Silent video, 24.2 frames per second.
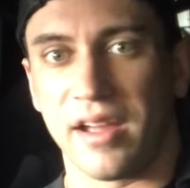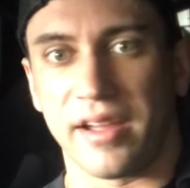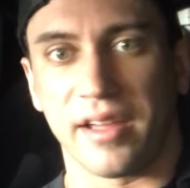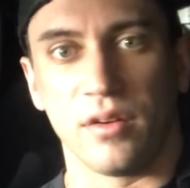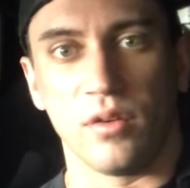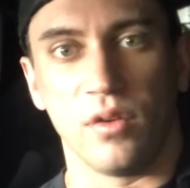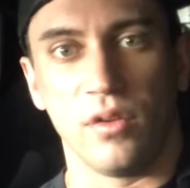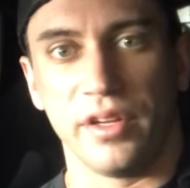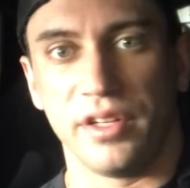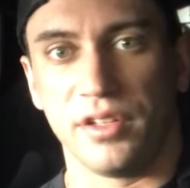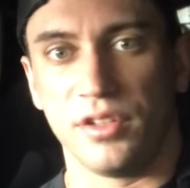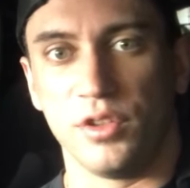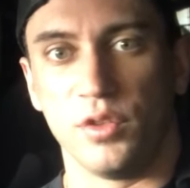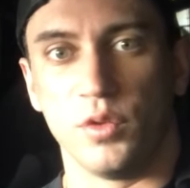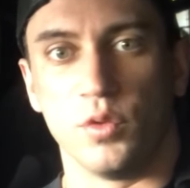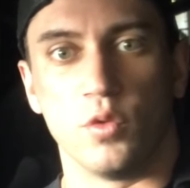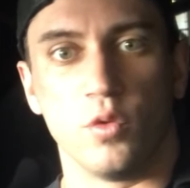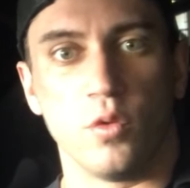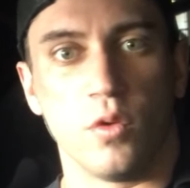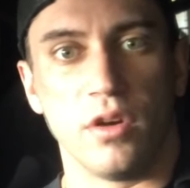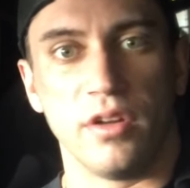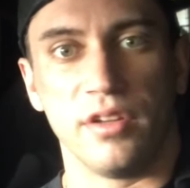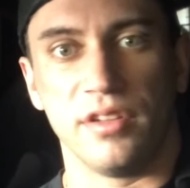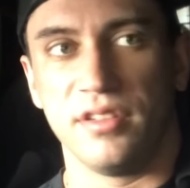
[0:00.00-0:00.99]
only do
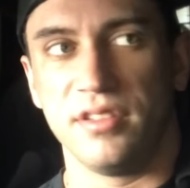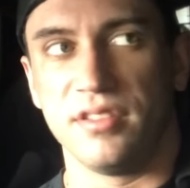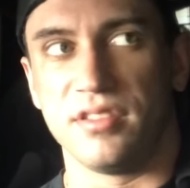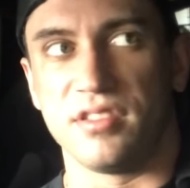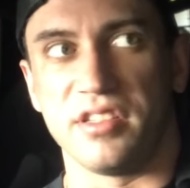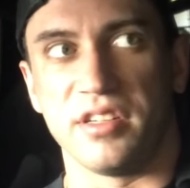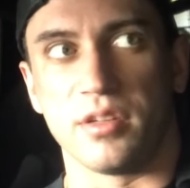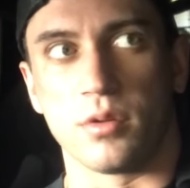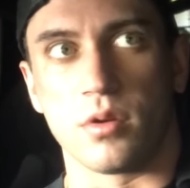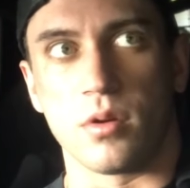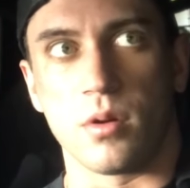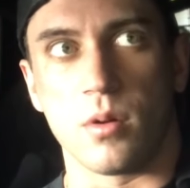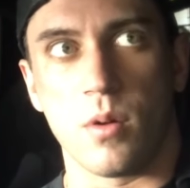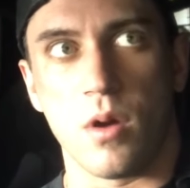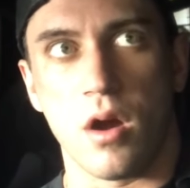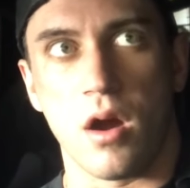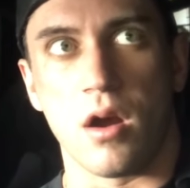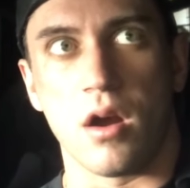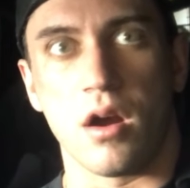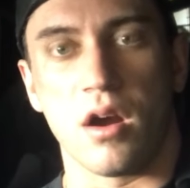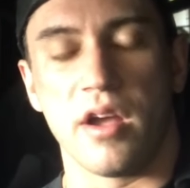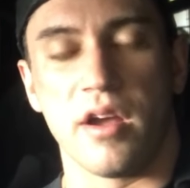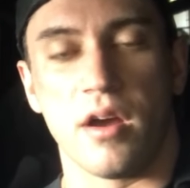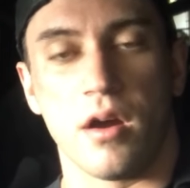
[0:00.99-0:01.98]
1 to 0
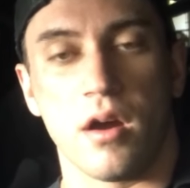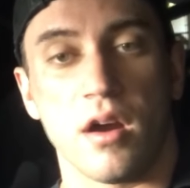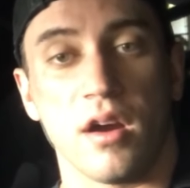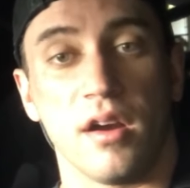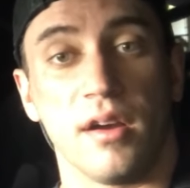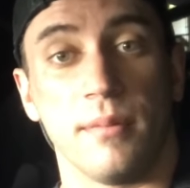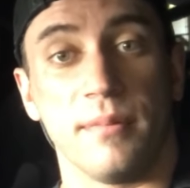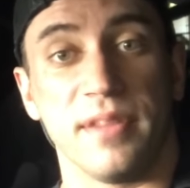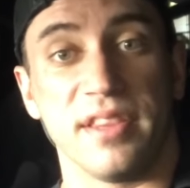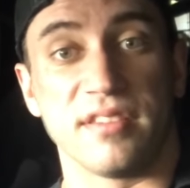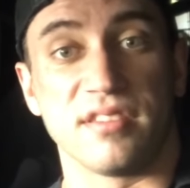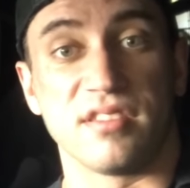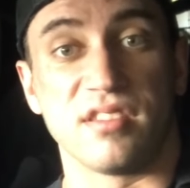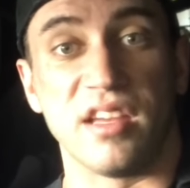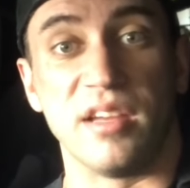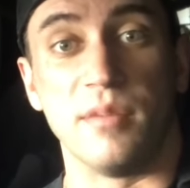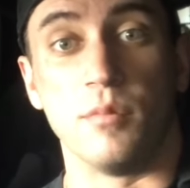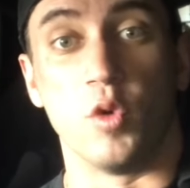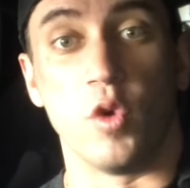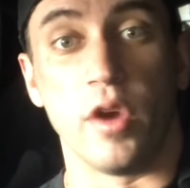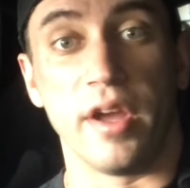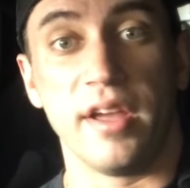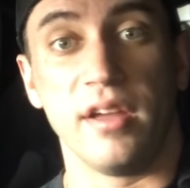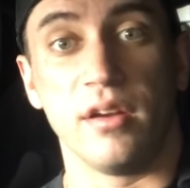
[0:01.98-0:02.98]
RIR and I'm at the same
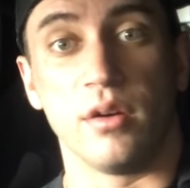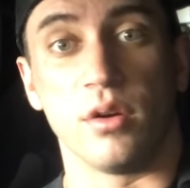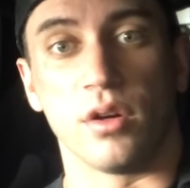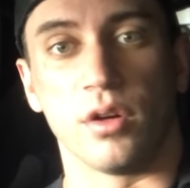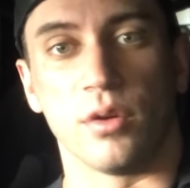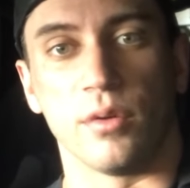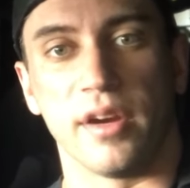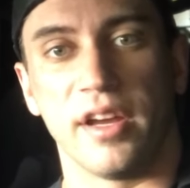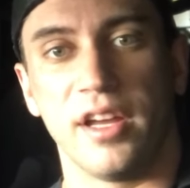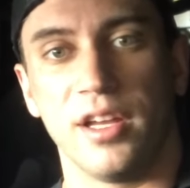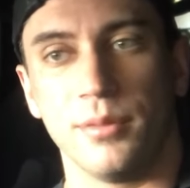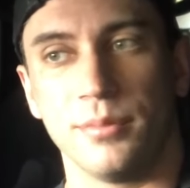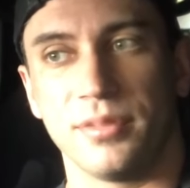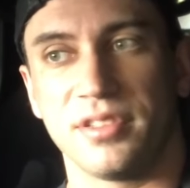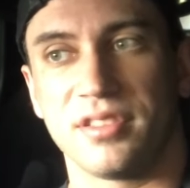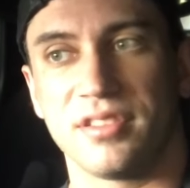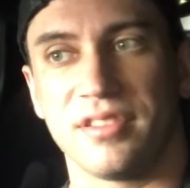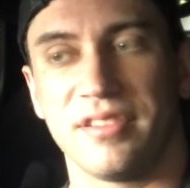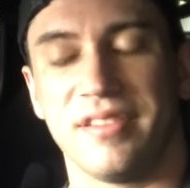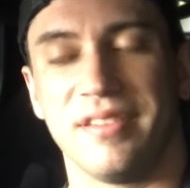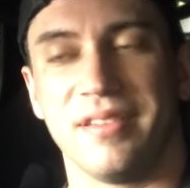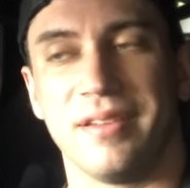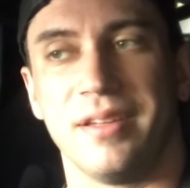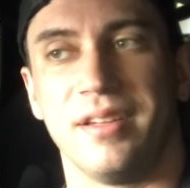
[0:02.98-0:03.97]
weight or reps,
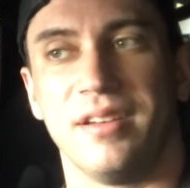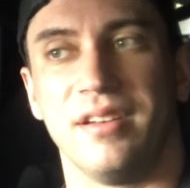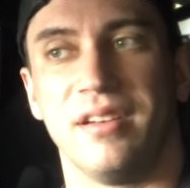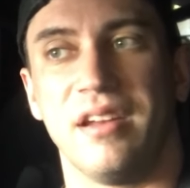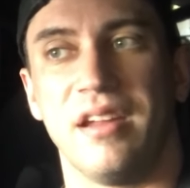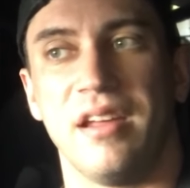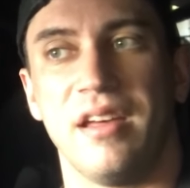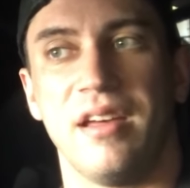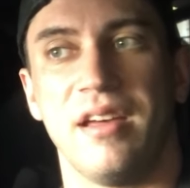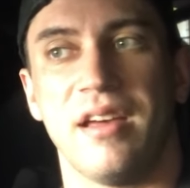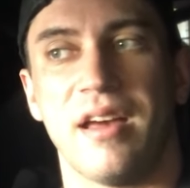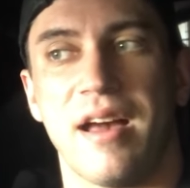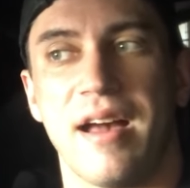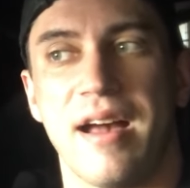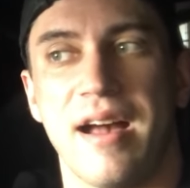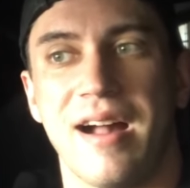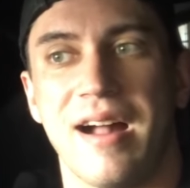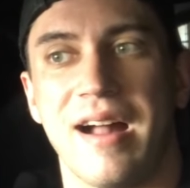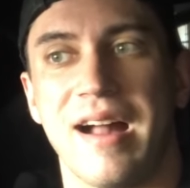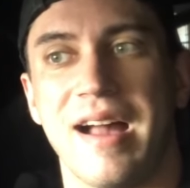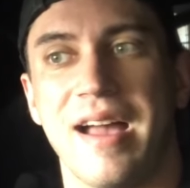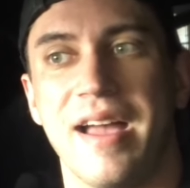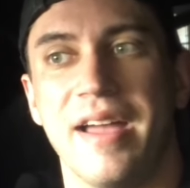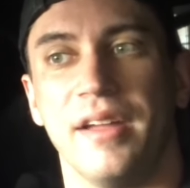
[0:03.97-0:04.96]
then
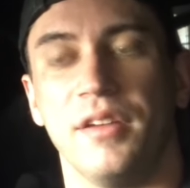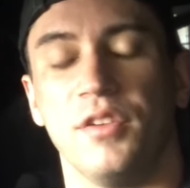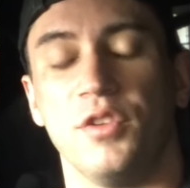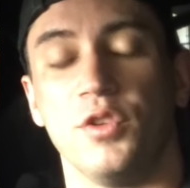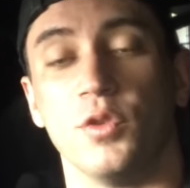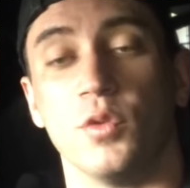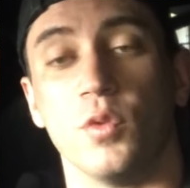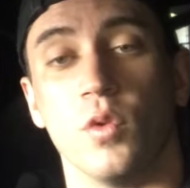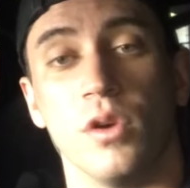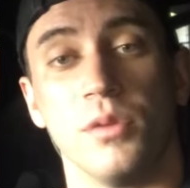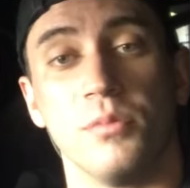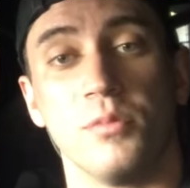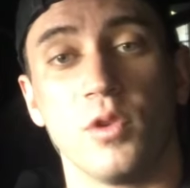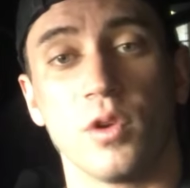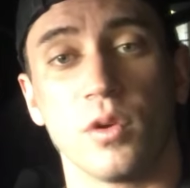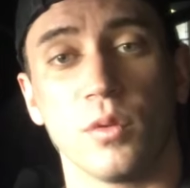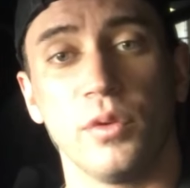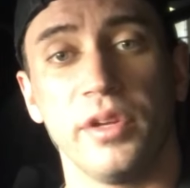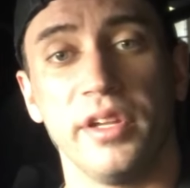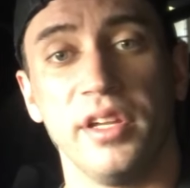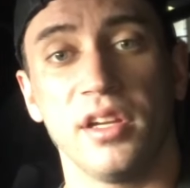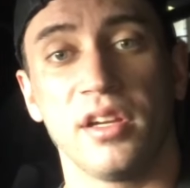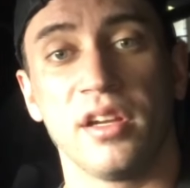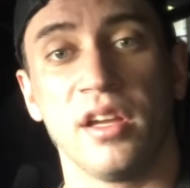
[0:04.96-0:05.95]
I do one more
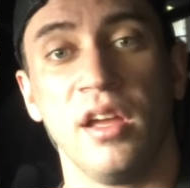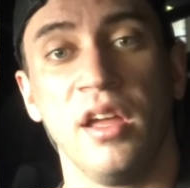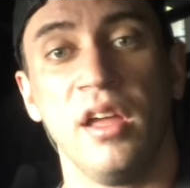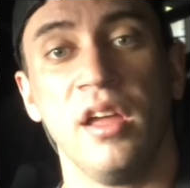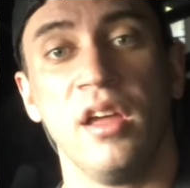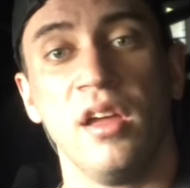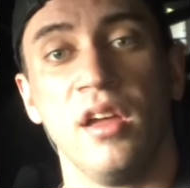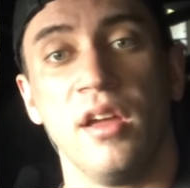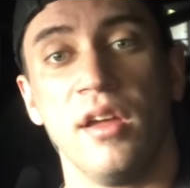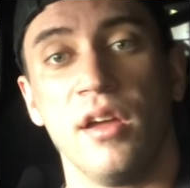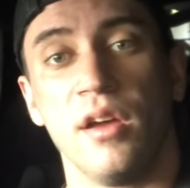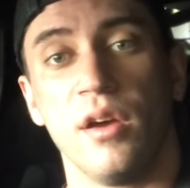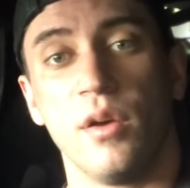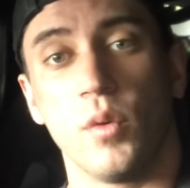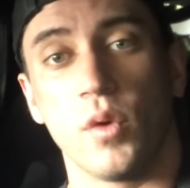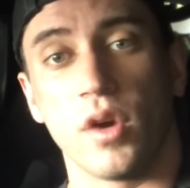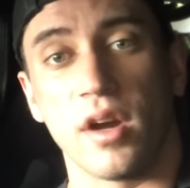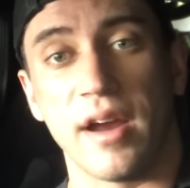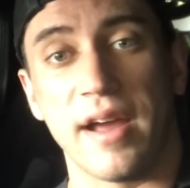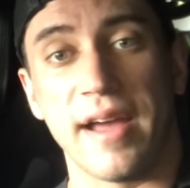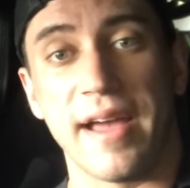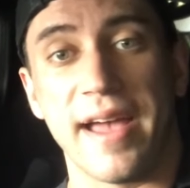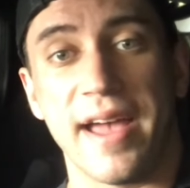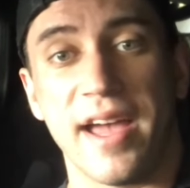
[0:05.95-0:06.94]
week where
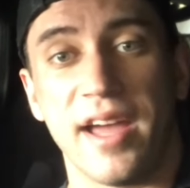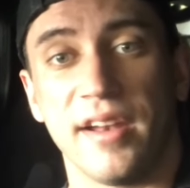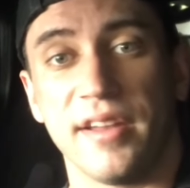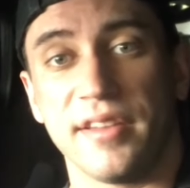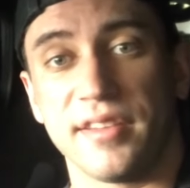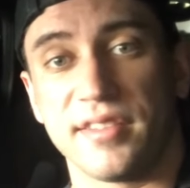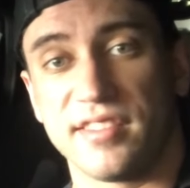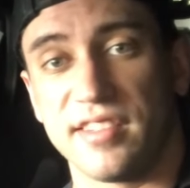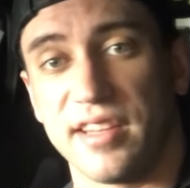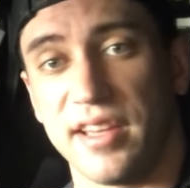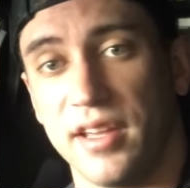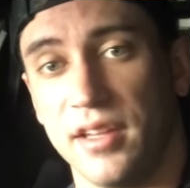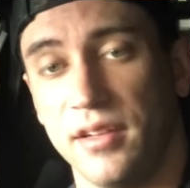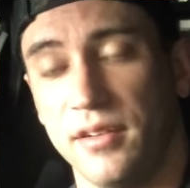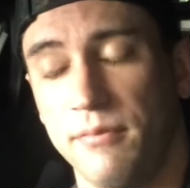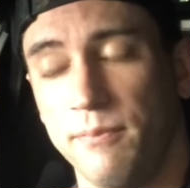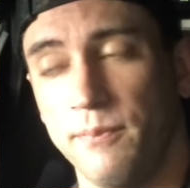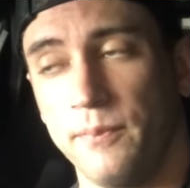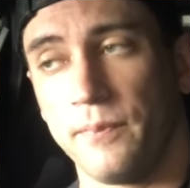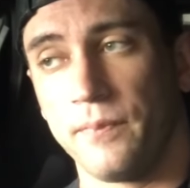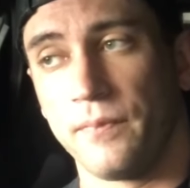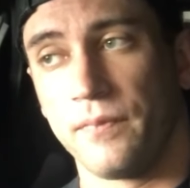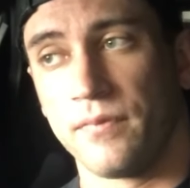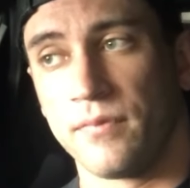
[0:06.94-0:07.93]
I add a set.
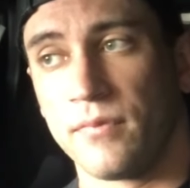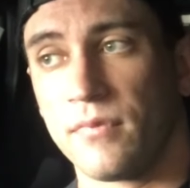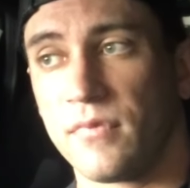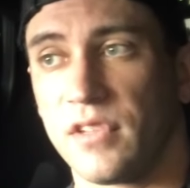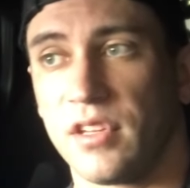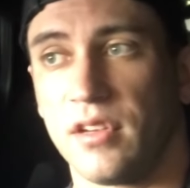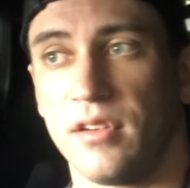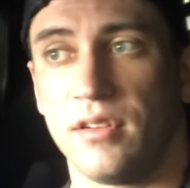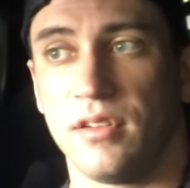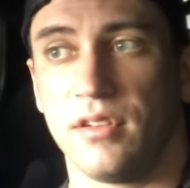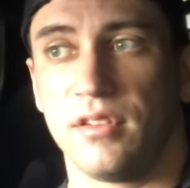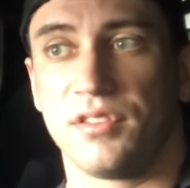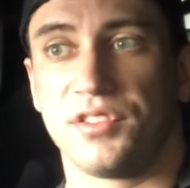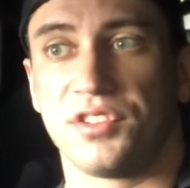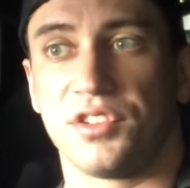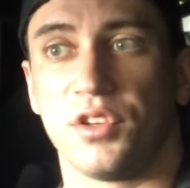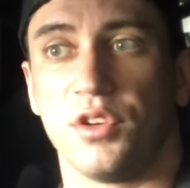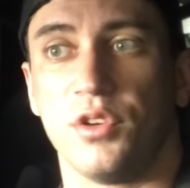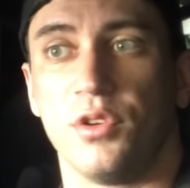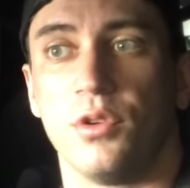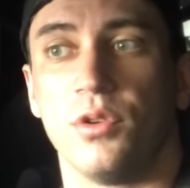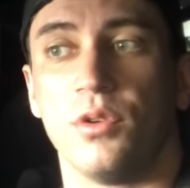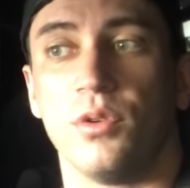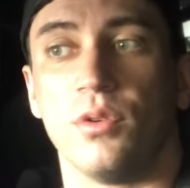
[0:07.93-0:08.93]

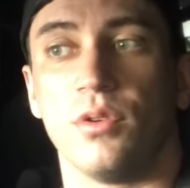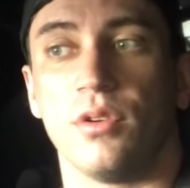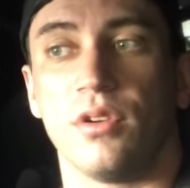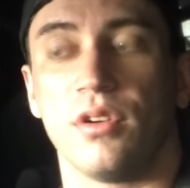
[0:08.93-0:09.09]
So